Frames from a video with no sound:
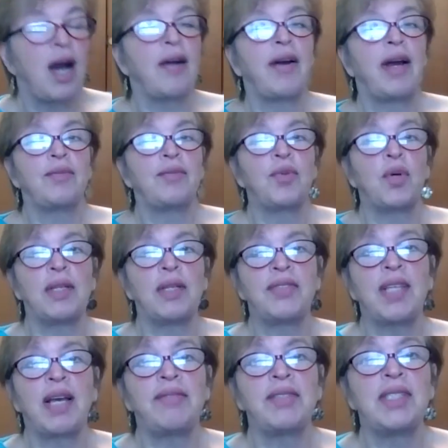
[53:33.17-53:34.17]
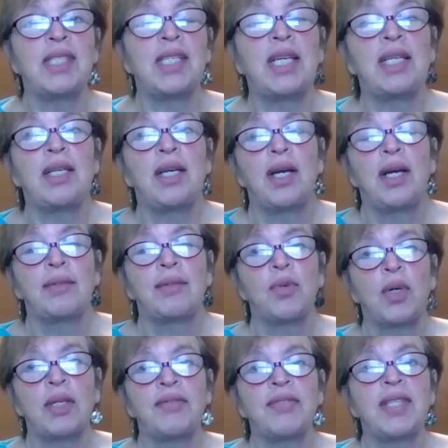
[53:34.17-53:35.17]
All right, rule of 17.
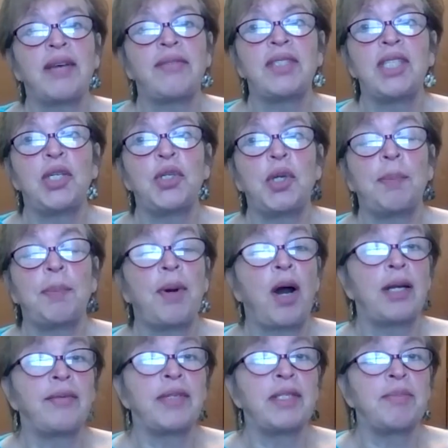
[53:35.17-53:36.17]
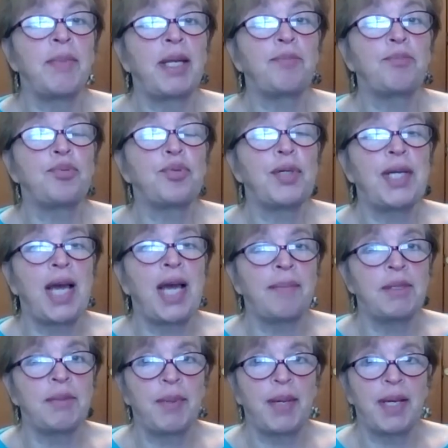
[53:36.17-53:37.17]
Rule of 17, your partner has made a
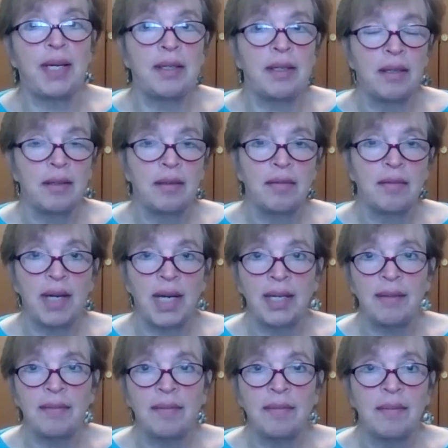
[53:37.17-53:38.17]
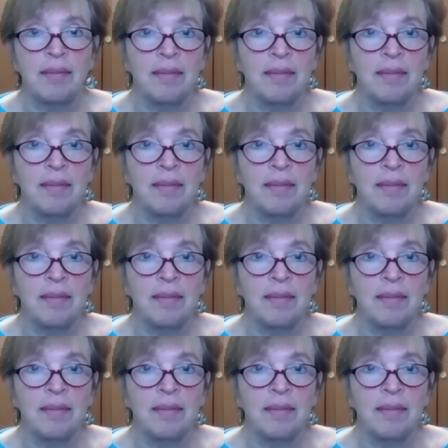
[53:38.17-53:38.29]
preempt bid right?